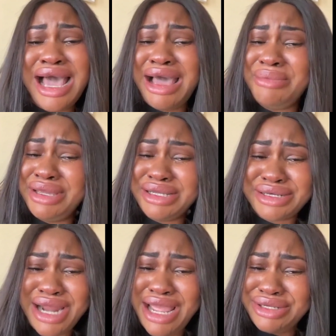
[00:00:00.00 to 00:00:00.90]
I've been
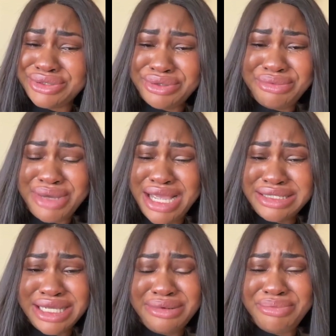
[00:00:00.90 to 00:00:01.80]
crying too
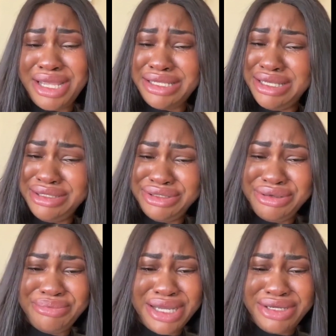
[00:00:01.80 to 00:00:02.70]
much. I'm begging
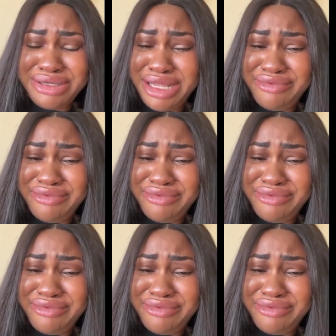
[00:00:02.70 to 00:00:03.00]
you, but you